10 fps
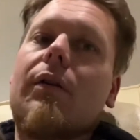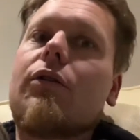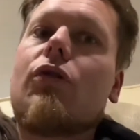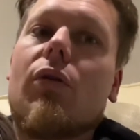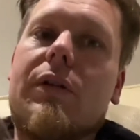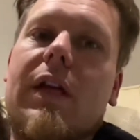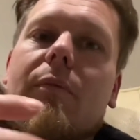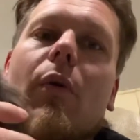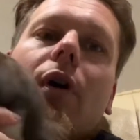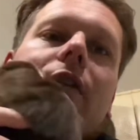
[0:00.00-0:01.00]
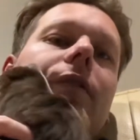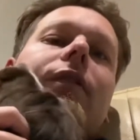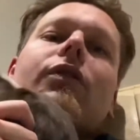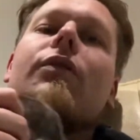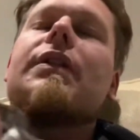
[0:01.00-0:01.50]
don't take my word
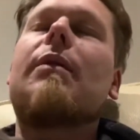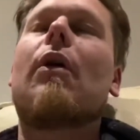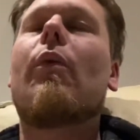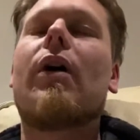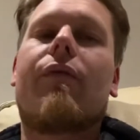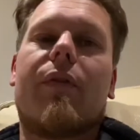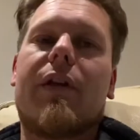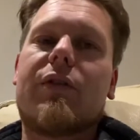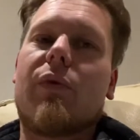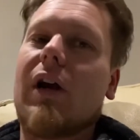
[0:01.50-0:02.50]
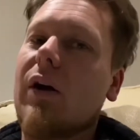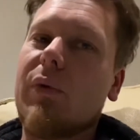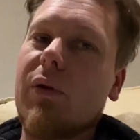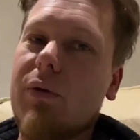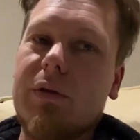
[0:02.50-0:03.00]
for this one. I
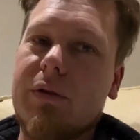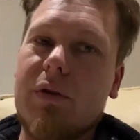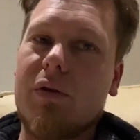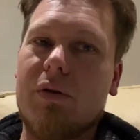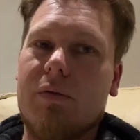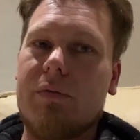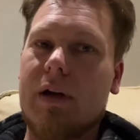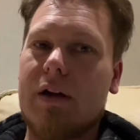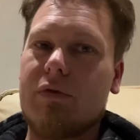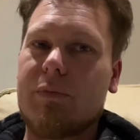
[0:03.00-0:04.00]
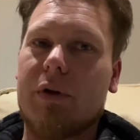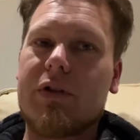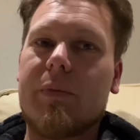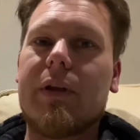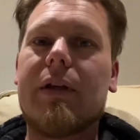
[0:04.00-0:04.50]
will hold no
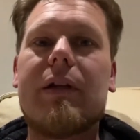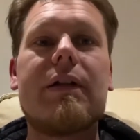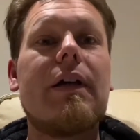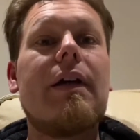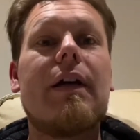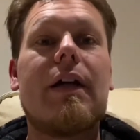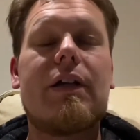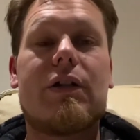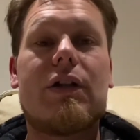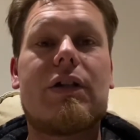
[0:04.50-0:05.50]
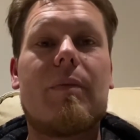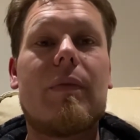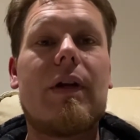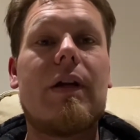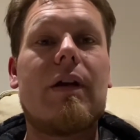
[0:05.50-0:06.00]
responsibilities. It's just
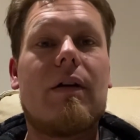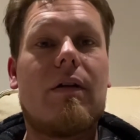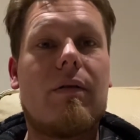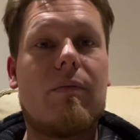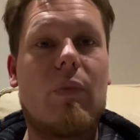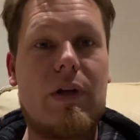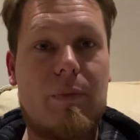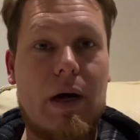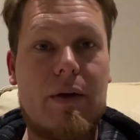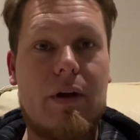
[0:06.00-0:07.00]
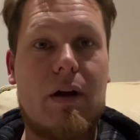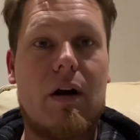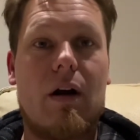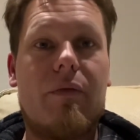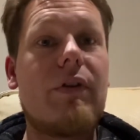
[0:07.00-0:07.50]
simply, when you buy the
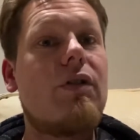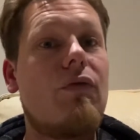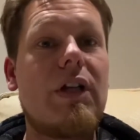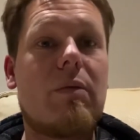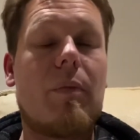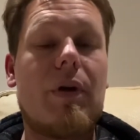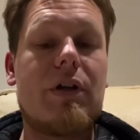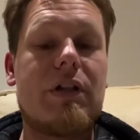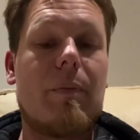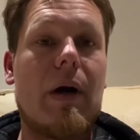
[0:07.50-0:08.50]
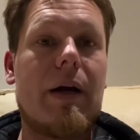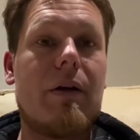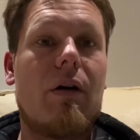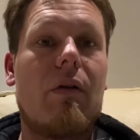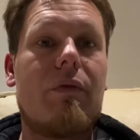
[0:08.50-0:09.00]
car, if it's a reasonable person you're buying
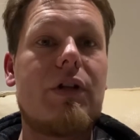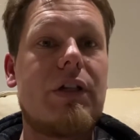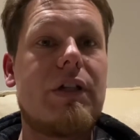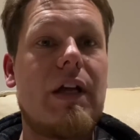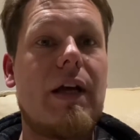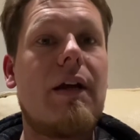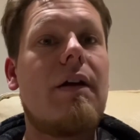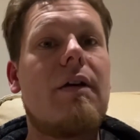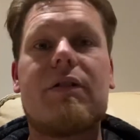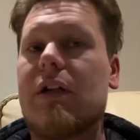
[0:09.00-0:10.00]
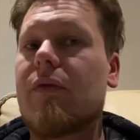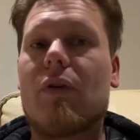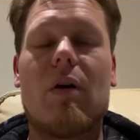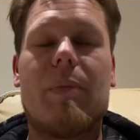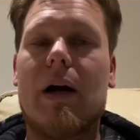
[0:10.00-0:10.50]
it off, just say you've
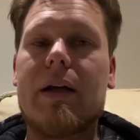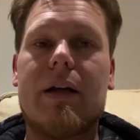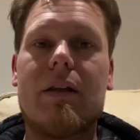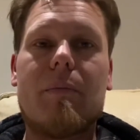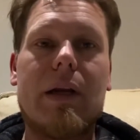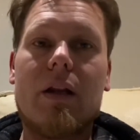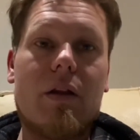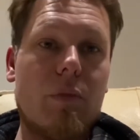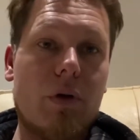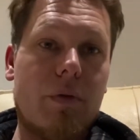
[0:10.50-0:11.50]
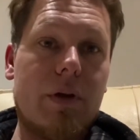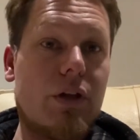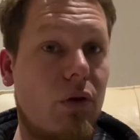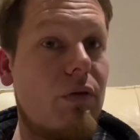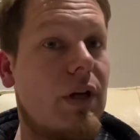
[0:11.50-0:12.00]
got to buy it in the middle of the month and you
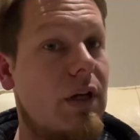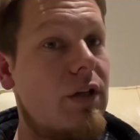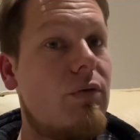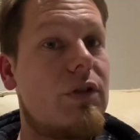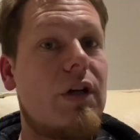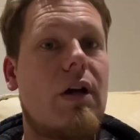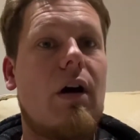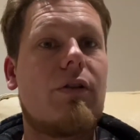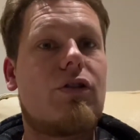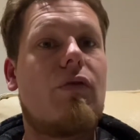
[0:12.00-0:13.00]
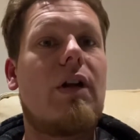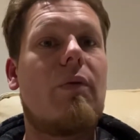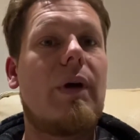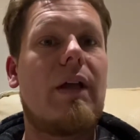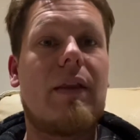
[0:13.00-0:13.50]
don't need to use the car straight
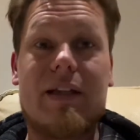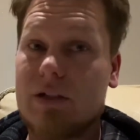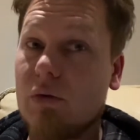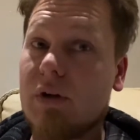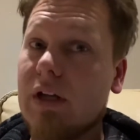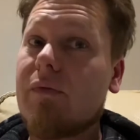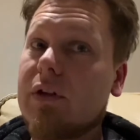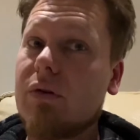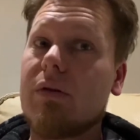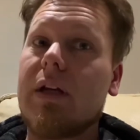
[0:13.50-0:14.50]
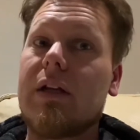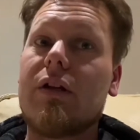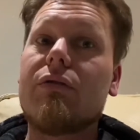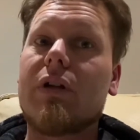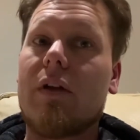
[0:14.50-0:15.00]
away. This is only if you don't need to
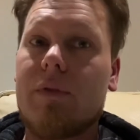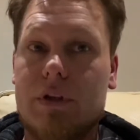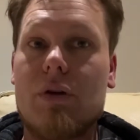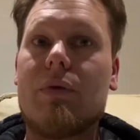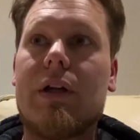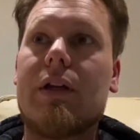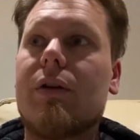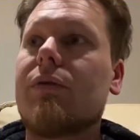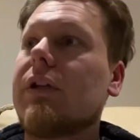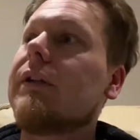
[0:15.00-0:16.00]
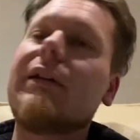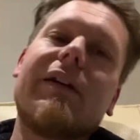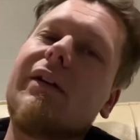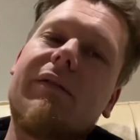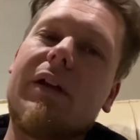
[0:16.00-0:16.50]
use it. If you do need to use it,
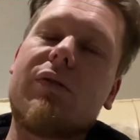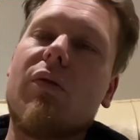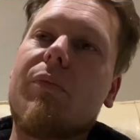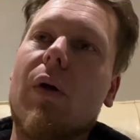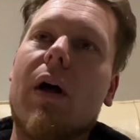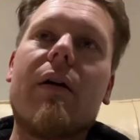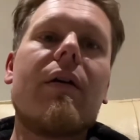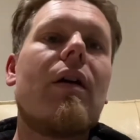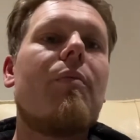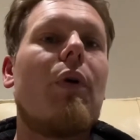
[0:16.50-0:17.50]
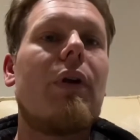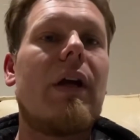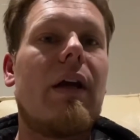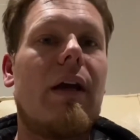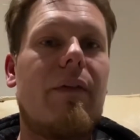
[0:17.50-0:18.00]
then don't bother. But
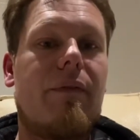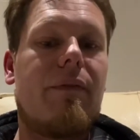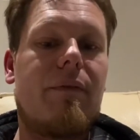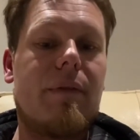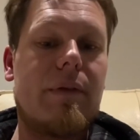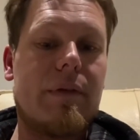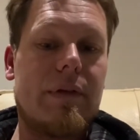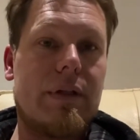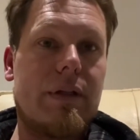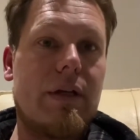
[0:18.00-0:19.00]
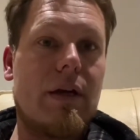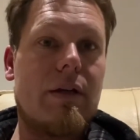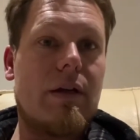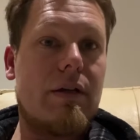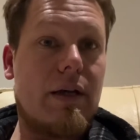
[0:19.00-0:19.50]
if
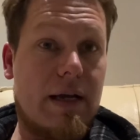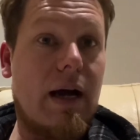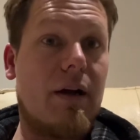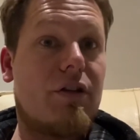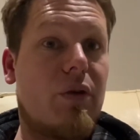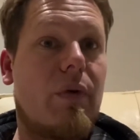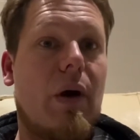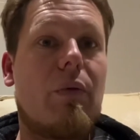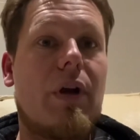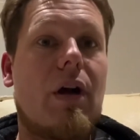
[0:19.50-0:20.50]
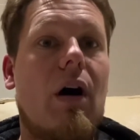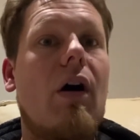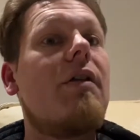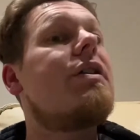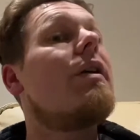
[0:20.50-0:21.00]
you can't do without the car
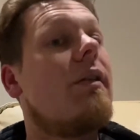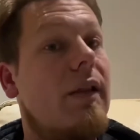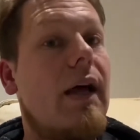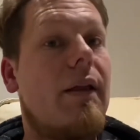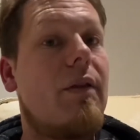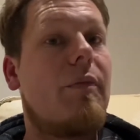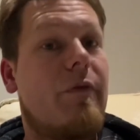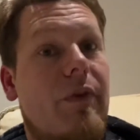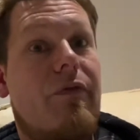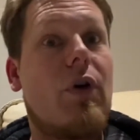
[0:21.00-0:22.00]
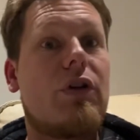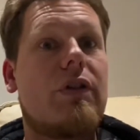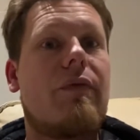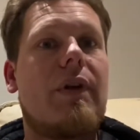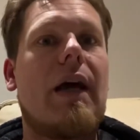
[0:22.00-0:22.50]
until the first
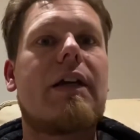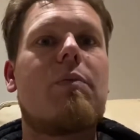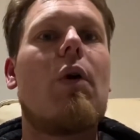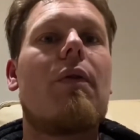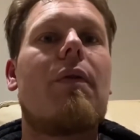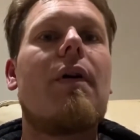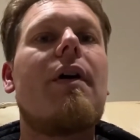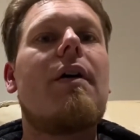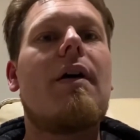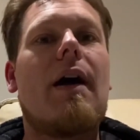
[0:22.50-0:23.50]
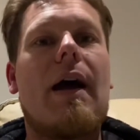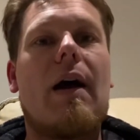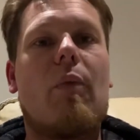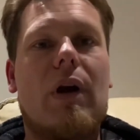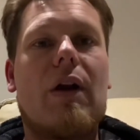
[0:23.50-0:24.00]
of the next month,
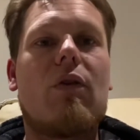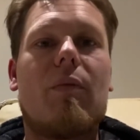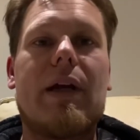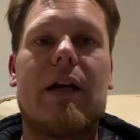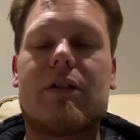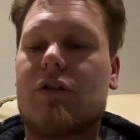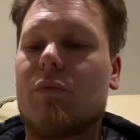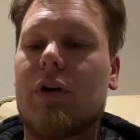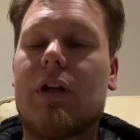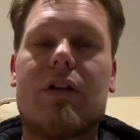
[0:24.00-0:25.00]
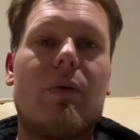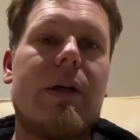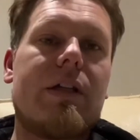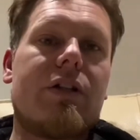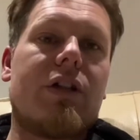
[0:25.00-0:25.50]
what I normally ask somebody to do
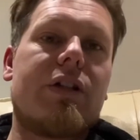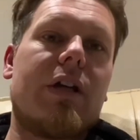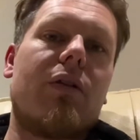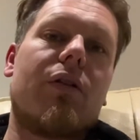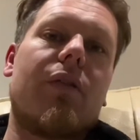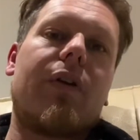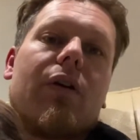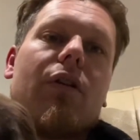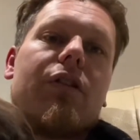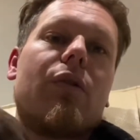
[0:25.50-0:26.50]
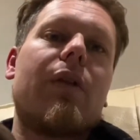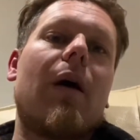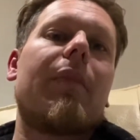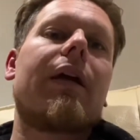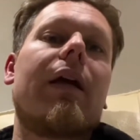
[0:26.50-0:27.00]
is just say, look, if you're going to do the
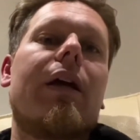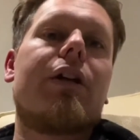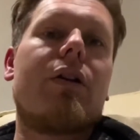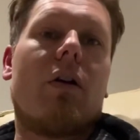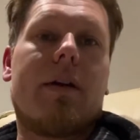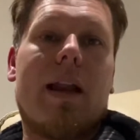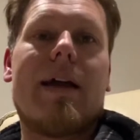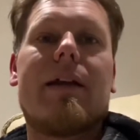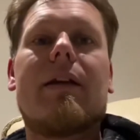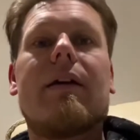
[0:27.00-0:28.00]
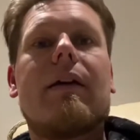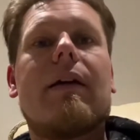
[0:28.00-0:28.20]
application online,